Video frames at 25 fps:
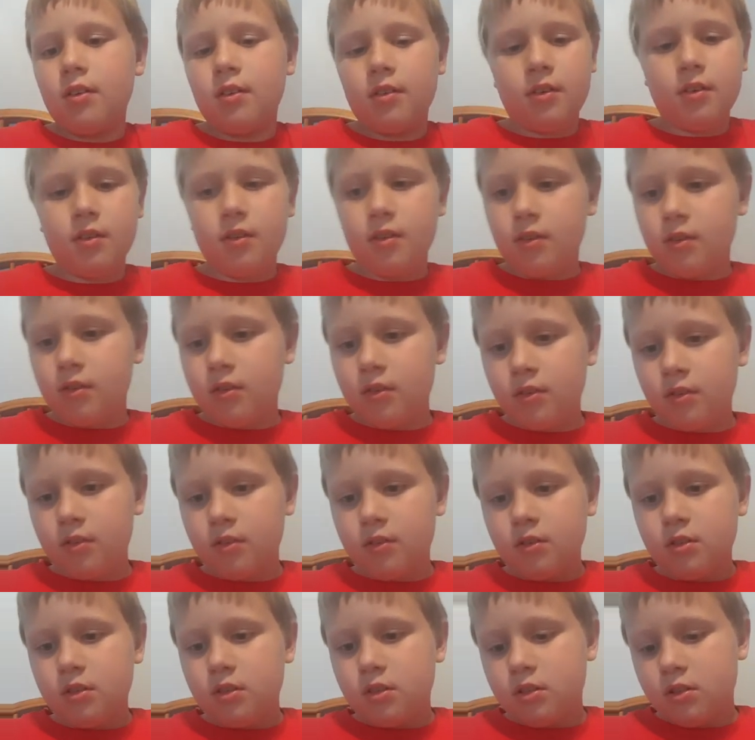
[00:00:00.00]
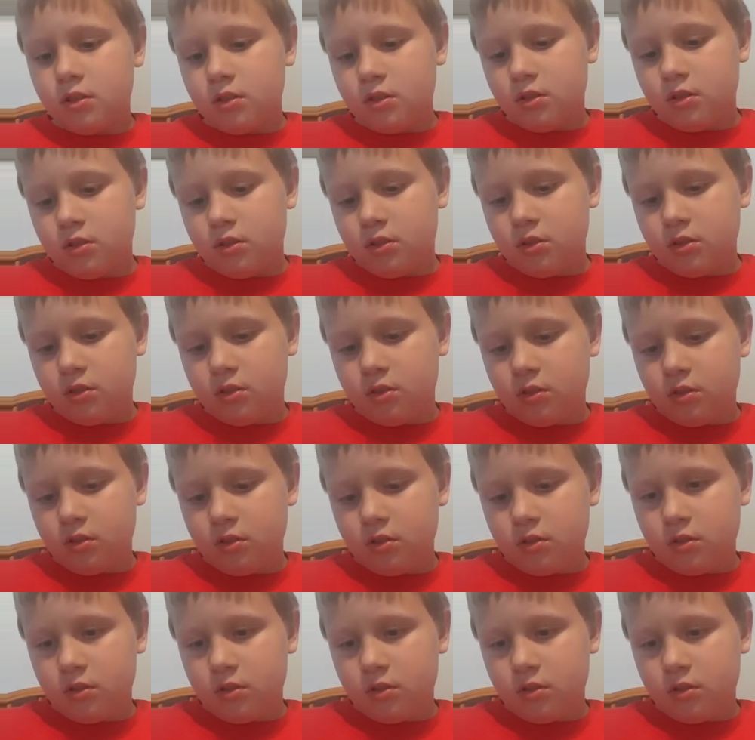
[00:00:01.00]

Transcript: Nobody speaks.